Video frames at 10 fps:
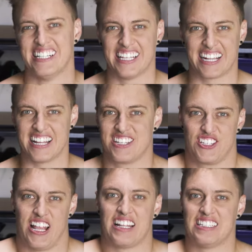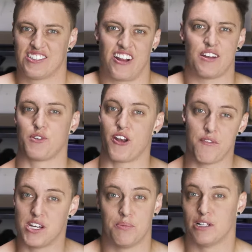Like, I straight up don't
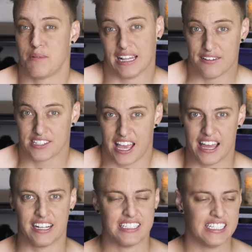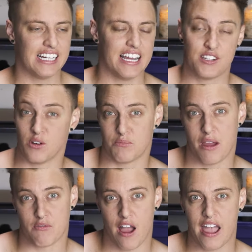have a nipple on my left side. I do on
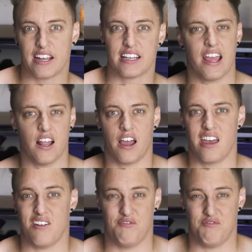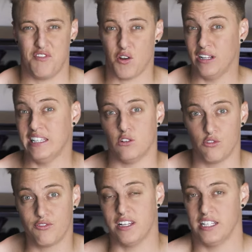my right. I have very little
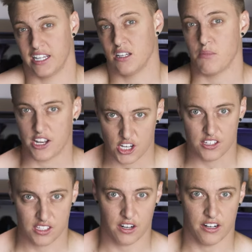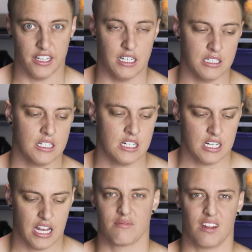feeling in my chest area.
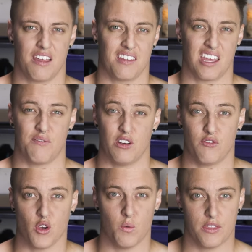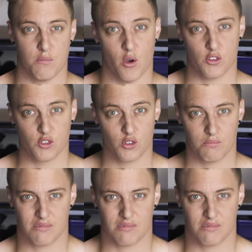I think even if you're with the most